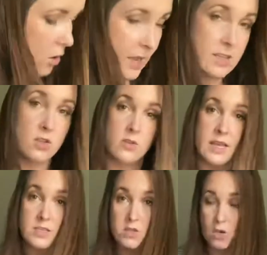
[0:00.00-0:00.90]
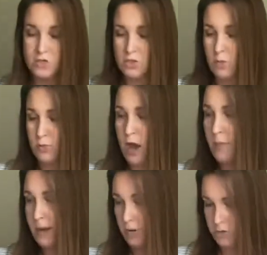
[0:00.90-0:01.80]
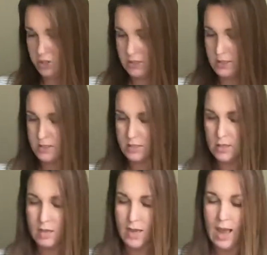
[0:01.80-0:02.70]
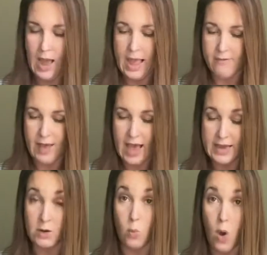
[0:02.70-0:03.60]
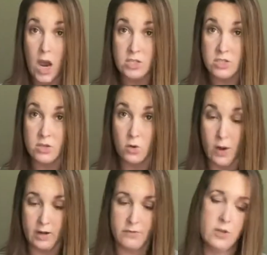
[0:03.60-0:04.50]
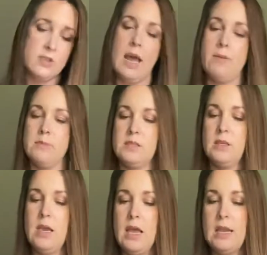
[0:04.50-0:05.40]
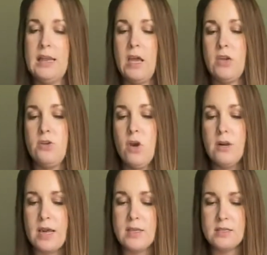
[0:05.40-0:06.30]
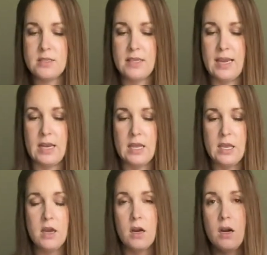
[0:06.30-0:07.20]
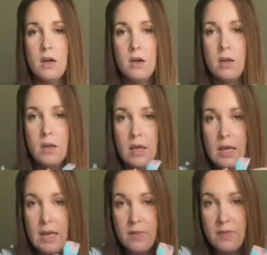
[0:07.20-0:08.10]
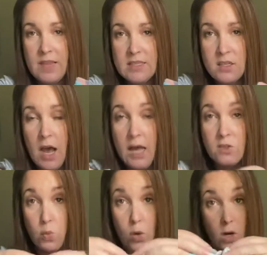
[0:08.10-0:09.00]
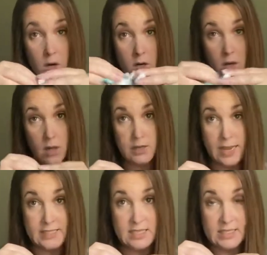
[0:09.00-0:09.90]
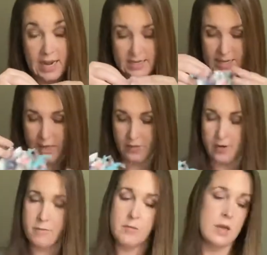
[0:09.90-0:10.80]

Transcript: okay so these no sew bra pouches i have had and washed quite a few times now you notice that in here these knots were nice and tight together,